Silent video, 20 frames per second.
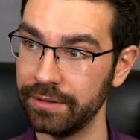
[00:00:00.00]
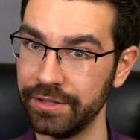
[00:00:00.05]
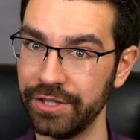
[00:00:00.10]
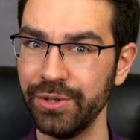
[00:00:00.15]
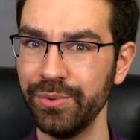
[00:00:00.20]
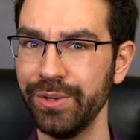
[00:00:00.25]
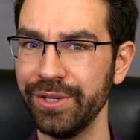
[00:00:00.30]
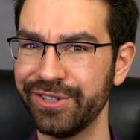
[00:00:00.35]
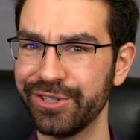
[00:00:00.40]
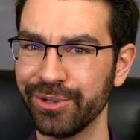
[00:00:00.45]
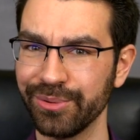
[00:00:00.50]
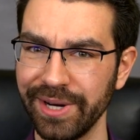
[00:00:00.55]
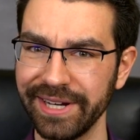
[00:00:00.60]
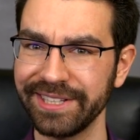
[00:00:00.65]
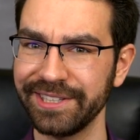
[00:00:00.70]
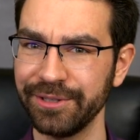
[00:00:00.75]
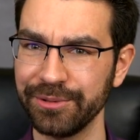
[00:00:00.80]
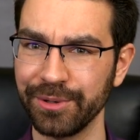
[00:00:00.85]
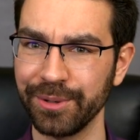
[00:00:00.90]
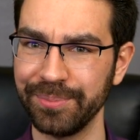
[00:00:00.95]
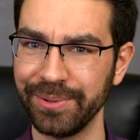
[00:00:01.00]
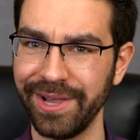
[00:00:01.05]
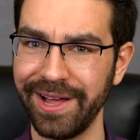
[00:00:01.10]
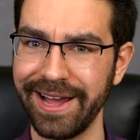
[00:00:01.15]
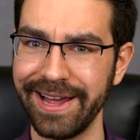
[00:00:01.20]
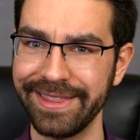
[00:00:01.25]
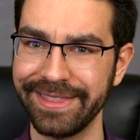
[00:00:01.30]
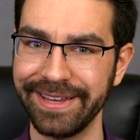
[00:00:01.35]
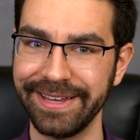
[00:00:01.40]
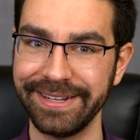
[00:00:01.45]
you would correctly
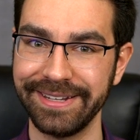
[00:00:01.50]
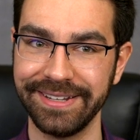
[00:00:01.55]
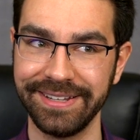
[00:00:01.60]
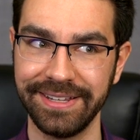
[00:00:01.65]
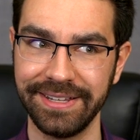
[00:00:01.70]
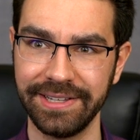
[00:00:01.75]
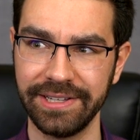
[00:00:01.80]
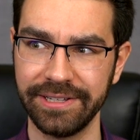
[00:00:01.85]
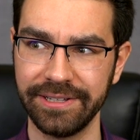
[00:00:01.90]
reply that,